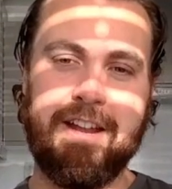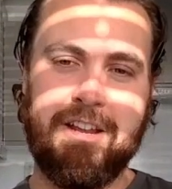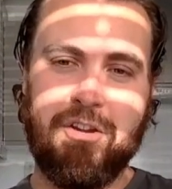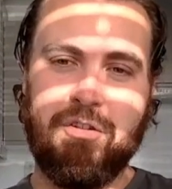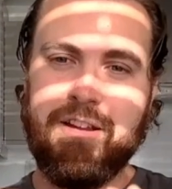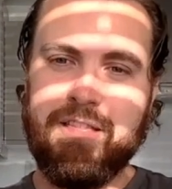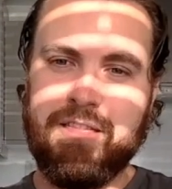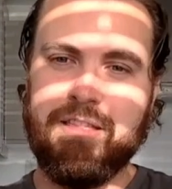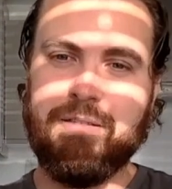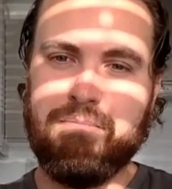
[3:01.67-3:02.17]
and
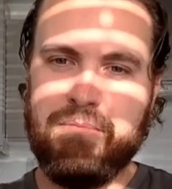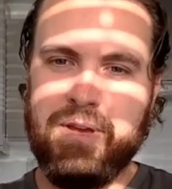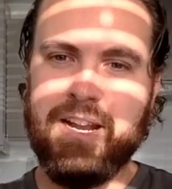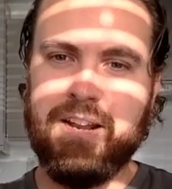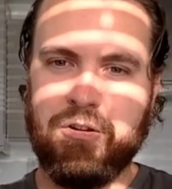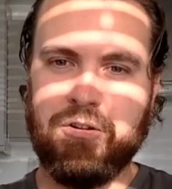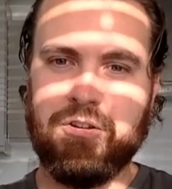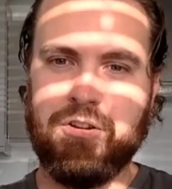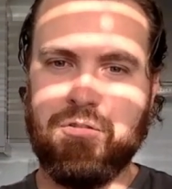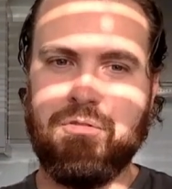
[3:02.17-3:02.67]
you're in the
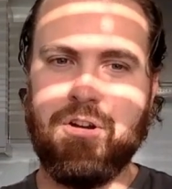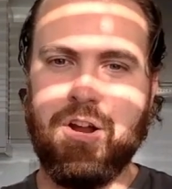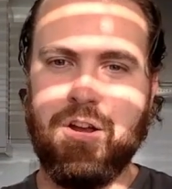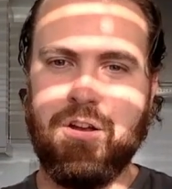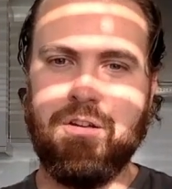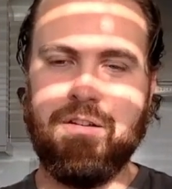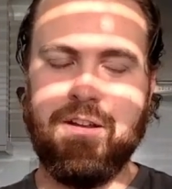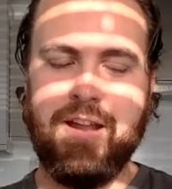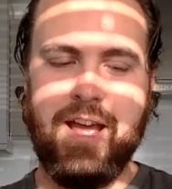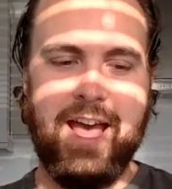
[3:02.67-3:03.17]
middle on your
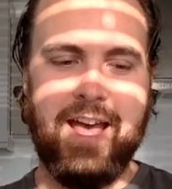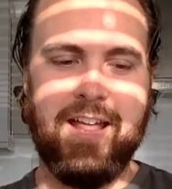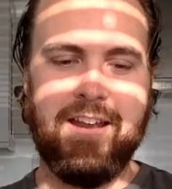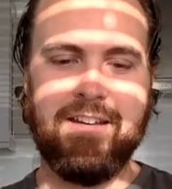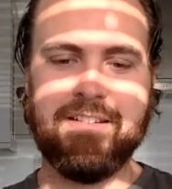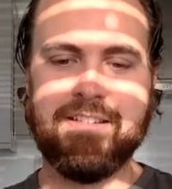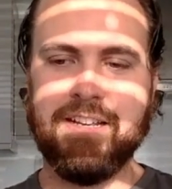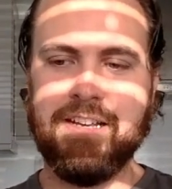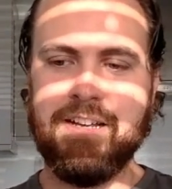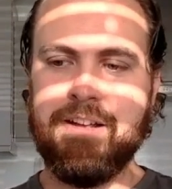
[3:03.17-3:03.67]
own,
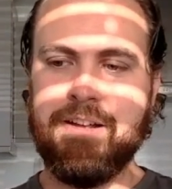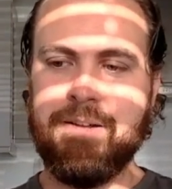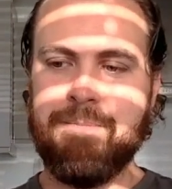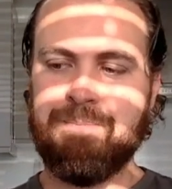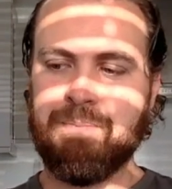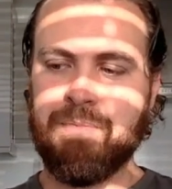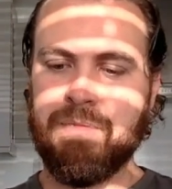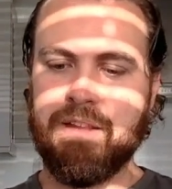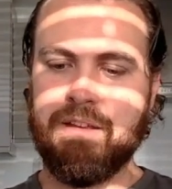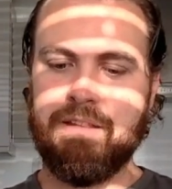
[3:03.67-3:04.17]
and
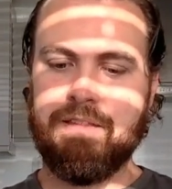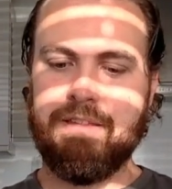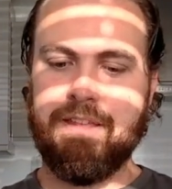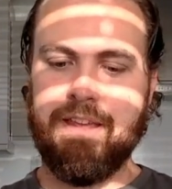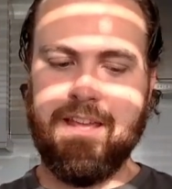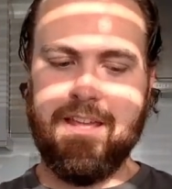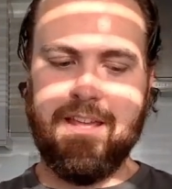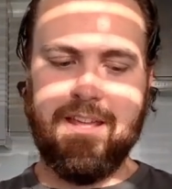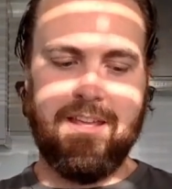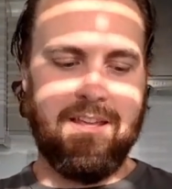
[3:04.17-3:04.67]

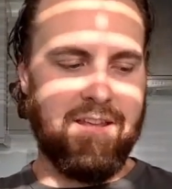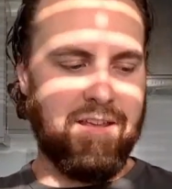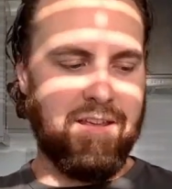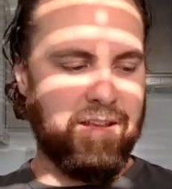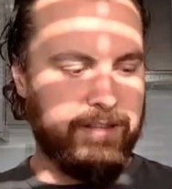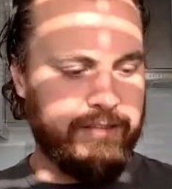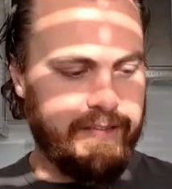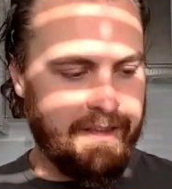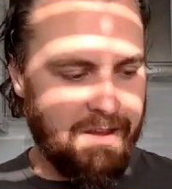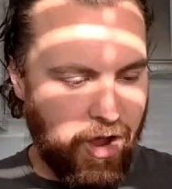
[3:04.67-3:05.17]

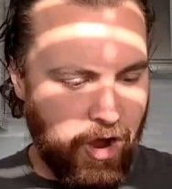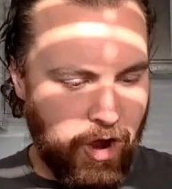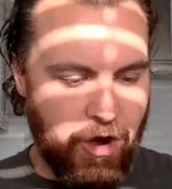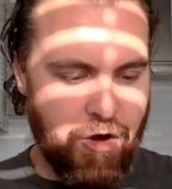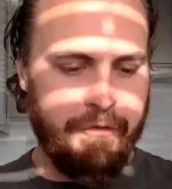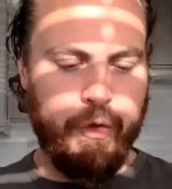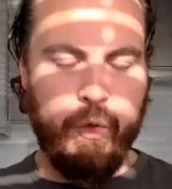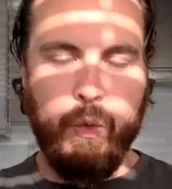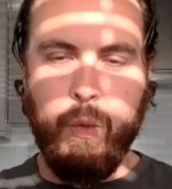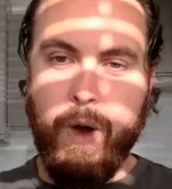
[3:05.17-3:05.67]
the
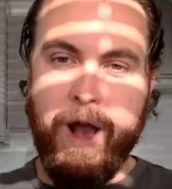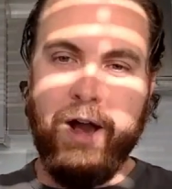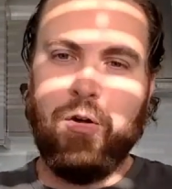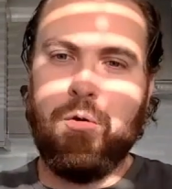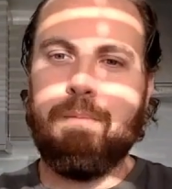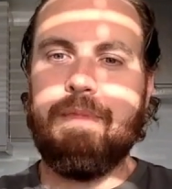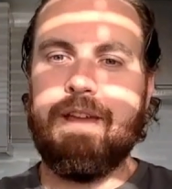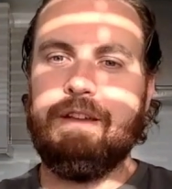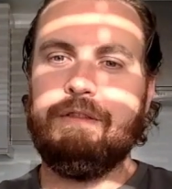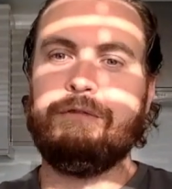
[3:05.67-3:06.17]

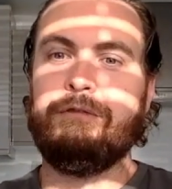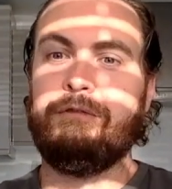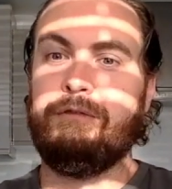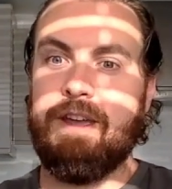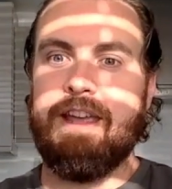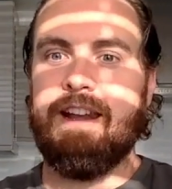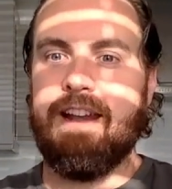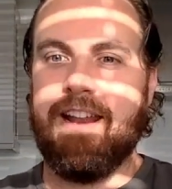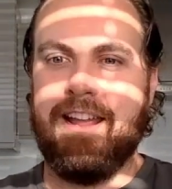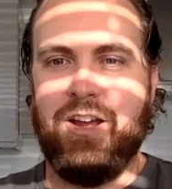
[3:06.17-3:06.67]
overwhelming
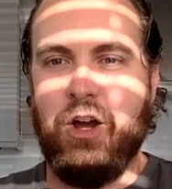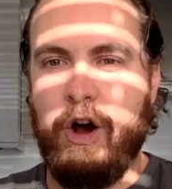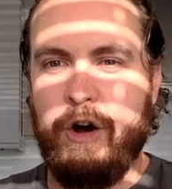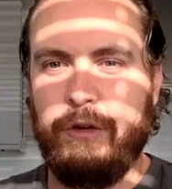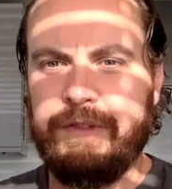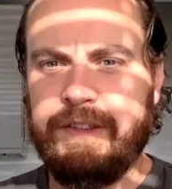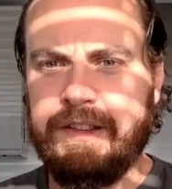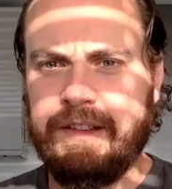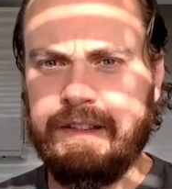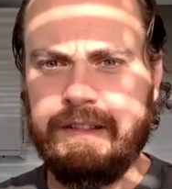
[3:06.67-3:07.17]
feeling
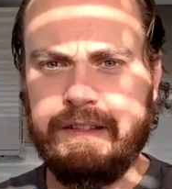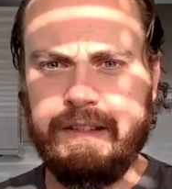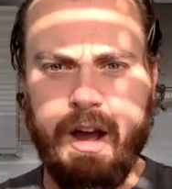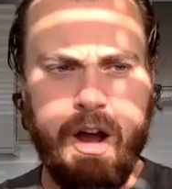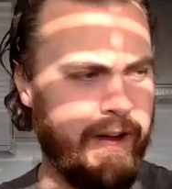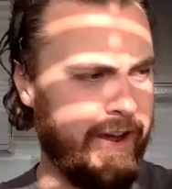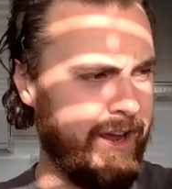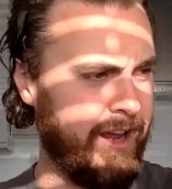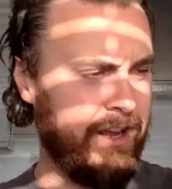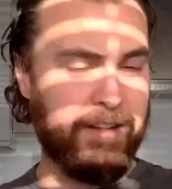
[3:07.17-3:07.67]
of
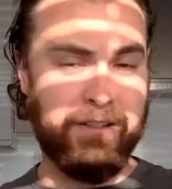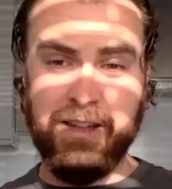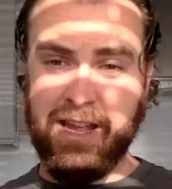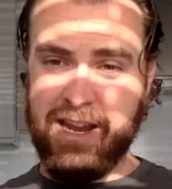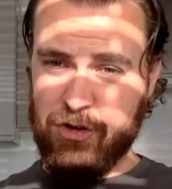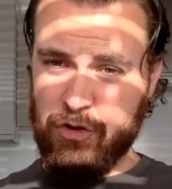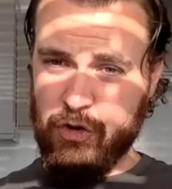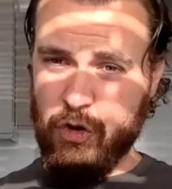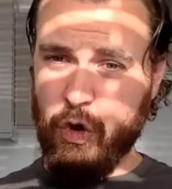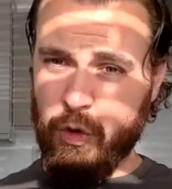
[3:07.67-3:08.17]
size,
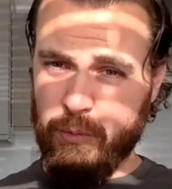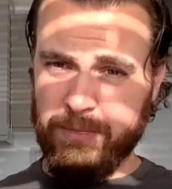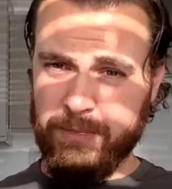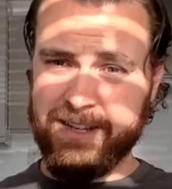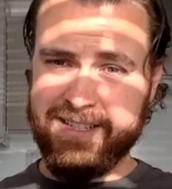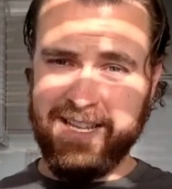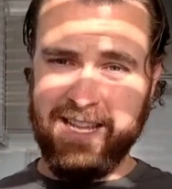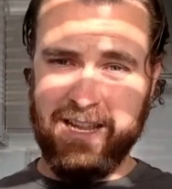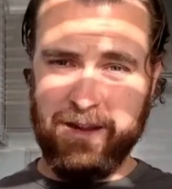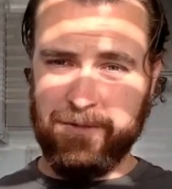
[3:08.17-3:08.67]

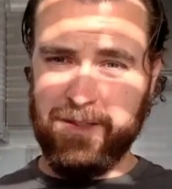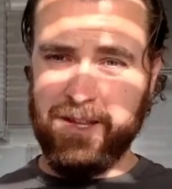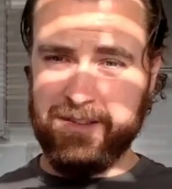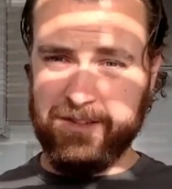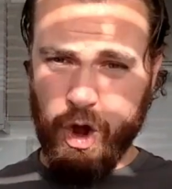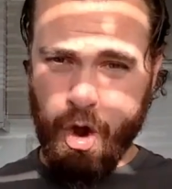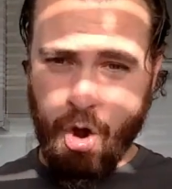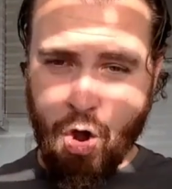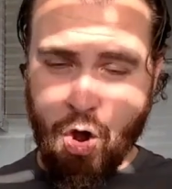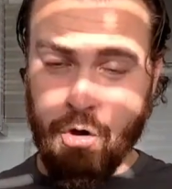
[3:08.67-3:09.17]
enormity of
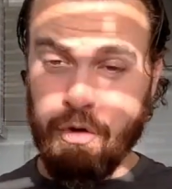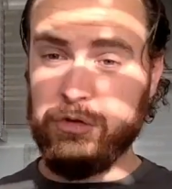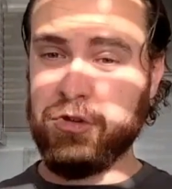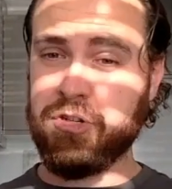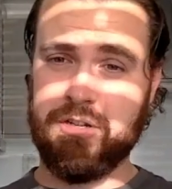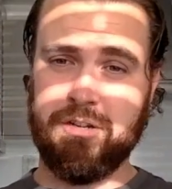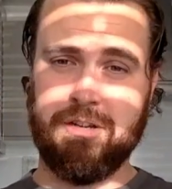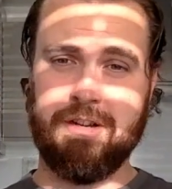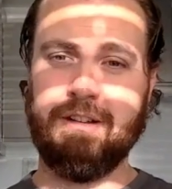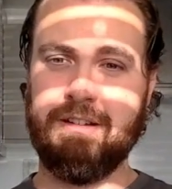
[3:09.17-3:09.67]
this
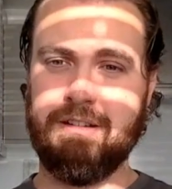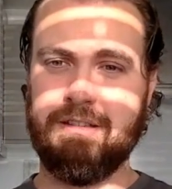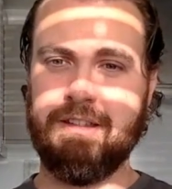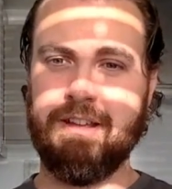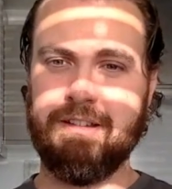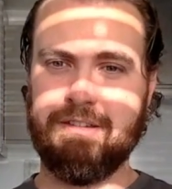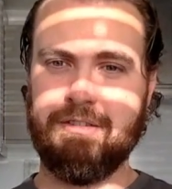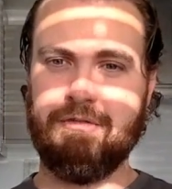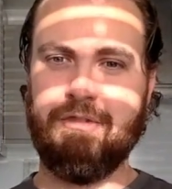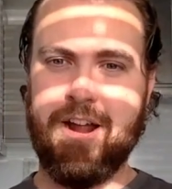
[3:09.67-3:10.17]
ocean
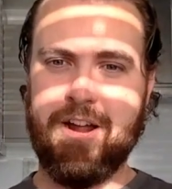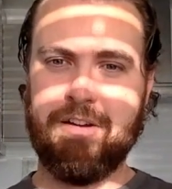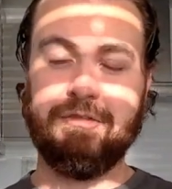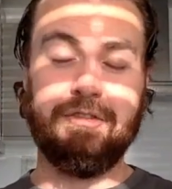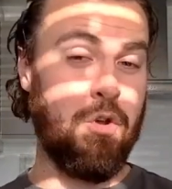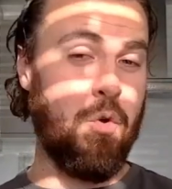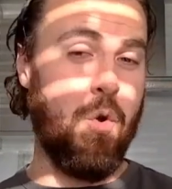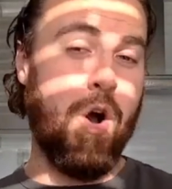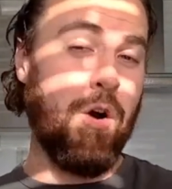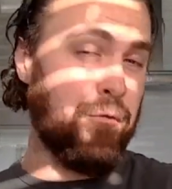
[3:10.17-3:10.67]
that's
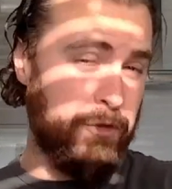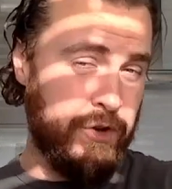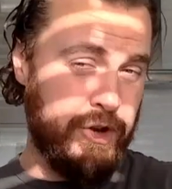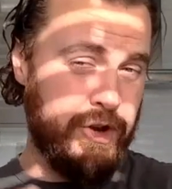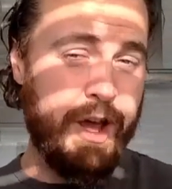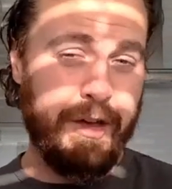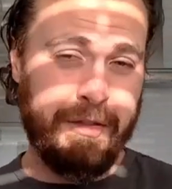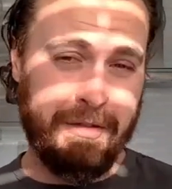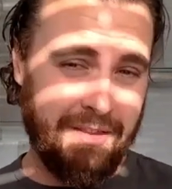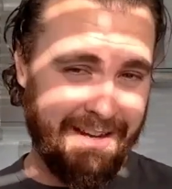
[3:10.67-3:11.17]
around you, of
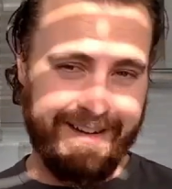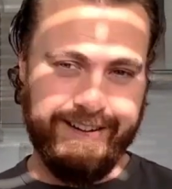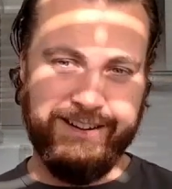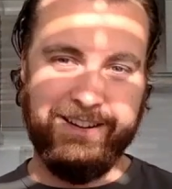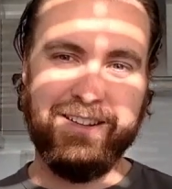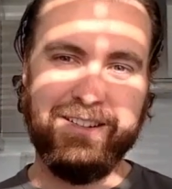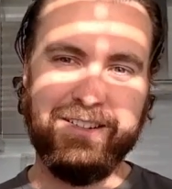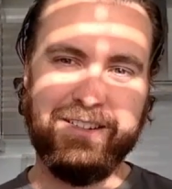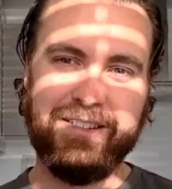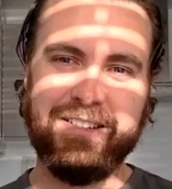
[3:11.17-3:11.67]

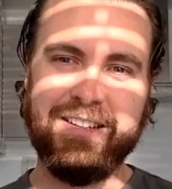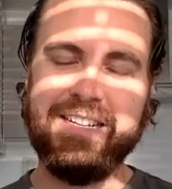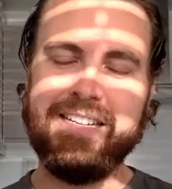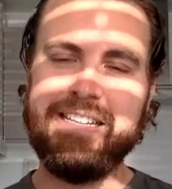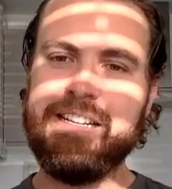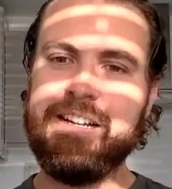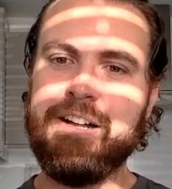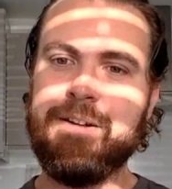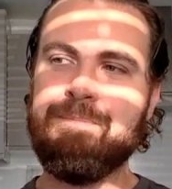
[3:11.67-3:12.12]
nothingness,